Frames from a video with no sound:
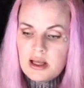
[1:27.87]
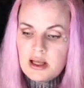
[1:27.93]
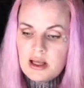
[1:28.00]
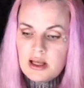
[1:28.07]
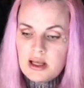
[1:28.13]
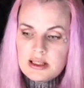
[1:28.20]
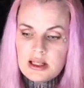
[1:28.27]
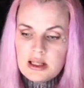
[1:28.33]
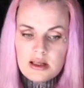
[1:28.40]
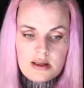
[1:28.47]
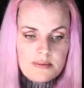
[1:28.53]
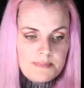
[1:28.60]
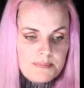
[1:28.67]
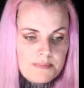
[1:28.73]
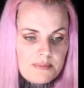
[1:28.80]
and
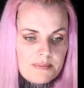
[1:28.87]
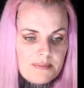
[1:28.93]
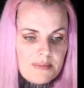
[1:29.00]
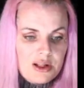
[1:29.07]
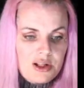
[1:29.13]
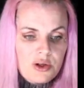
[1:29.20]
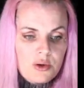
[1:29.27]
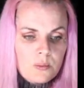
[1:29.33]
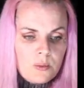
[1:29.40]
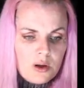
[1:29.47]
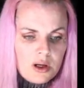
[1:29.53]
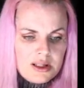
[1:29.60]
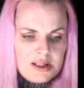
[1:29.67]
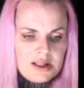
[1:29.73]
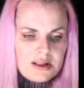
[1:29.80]
you
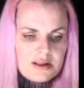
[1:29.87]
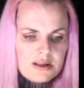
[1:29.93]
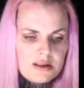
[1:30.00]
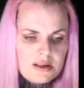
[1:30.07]
want the